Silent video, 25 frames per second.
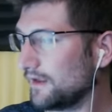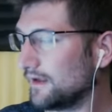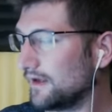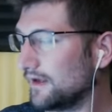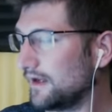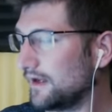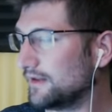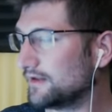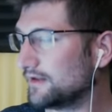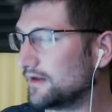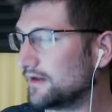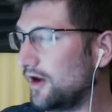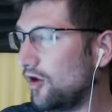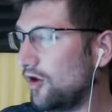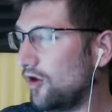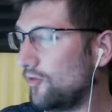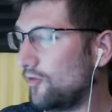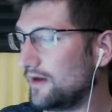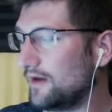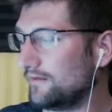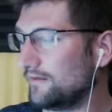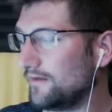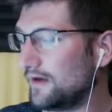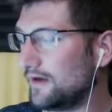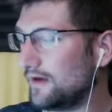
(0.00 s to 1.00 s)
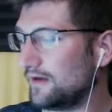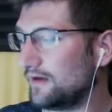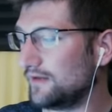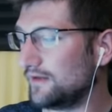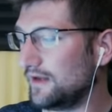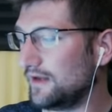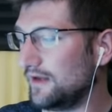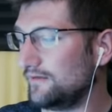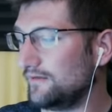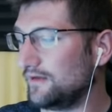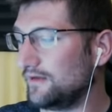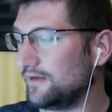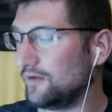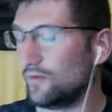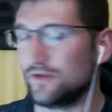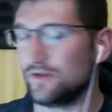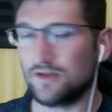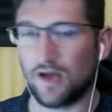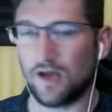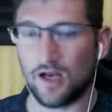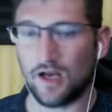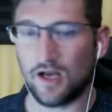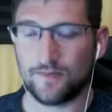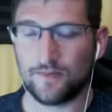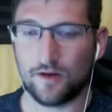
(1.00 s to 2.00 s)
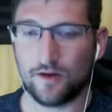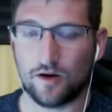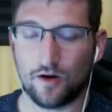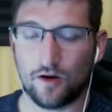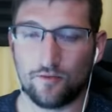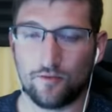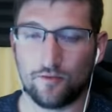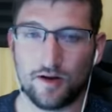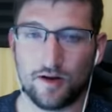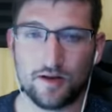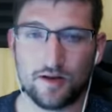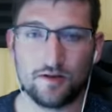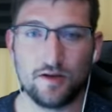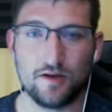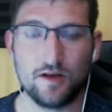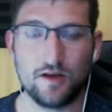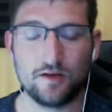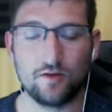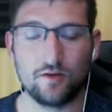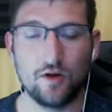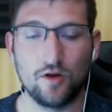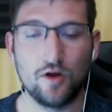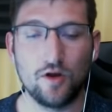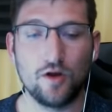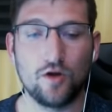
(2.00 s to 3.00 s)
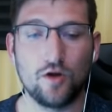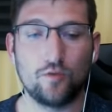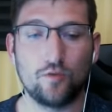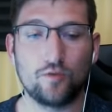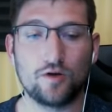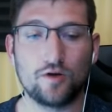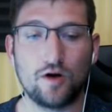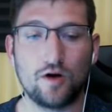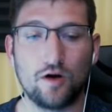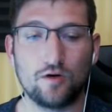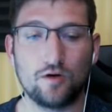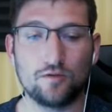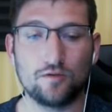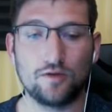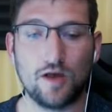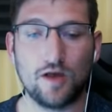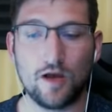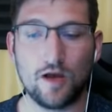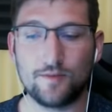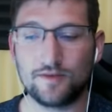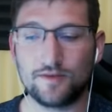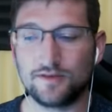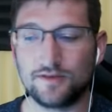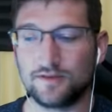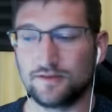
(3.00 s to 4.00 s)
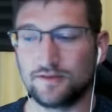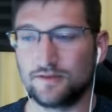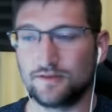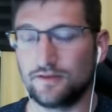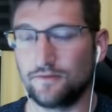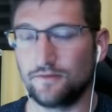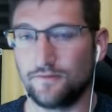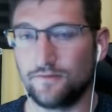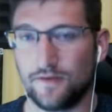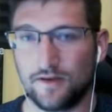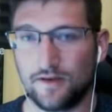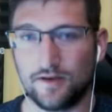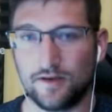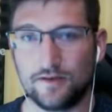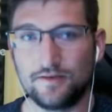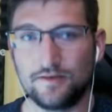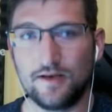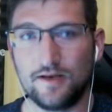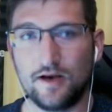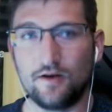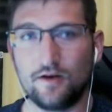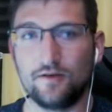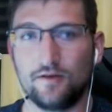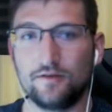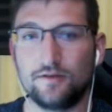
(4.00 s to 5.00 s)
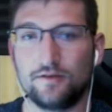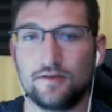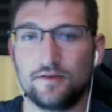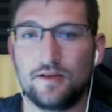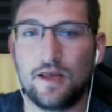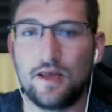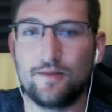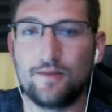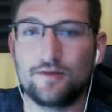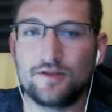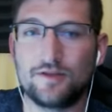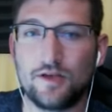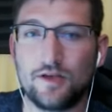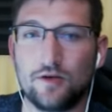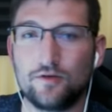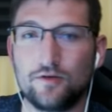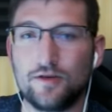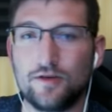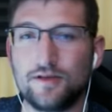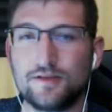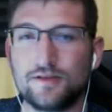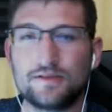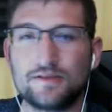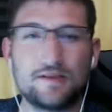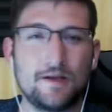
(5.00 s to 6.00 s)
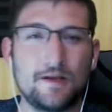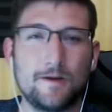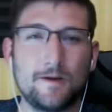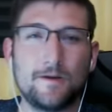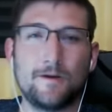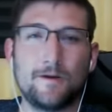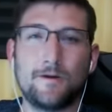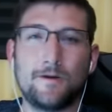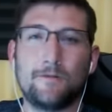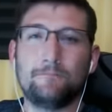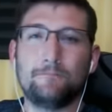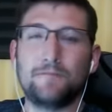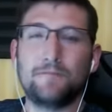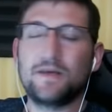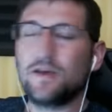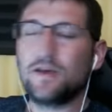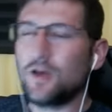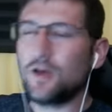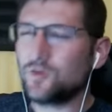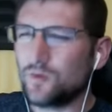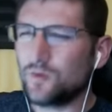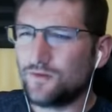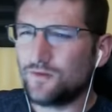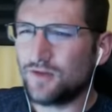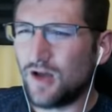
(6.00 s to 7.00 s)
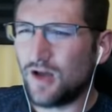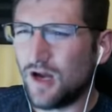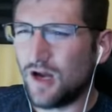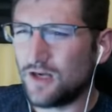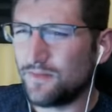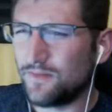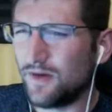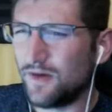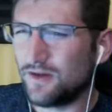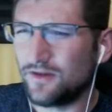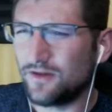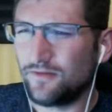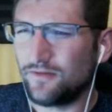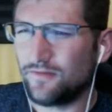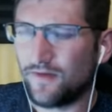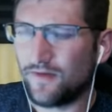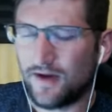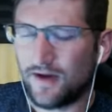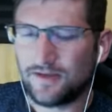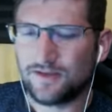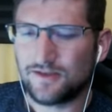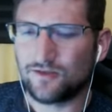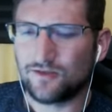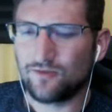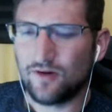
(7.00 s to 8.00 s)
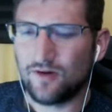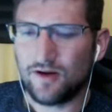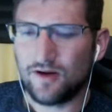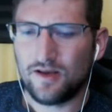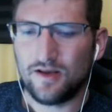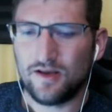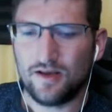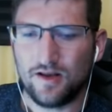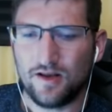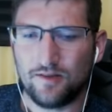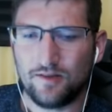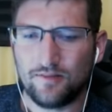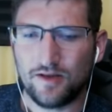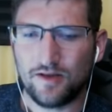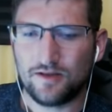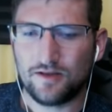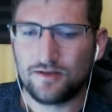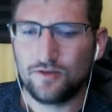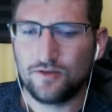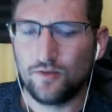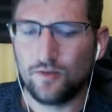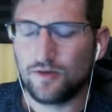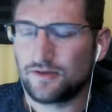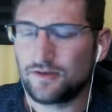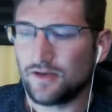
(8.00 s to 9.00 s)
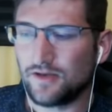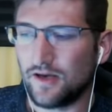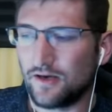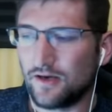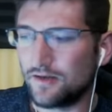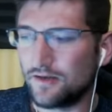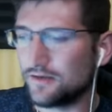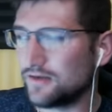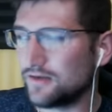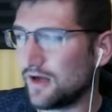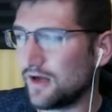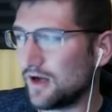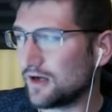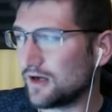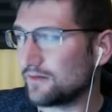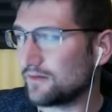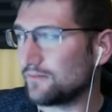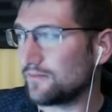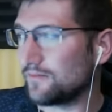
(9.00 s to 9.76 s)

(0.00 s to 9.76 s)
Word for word: In the co-main event of the evening, we talked about already. Ricardo Lamas defeated Darren the Damage Elkins. Because we've talked about the fights already, and I'm not too excited to talk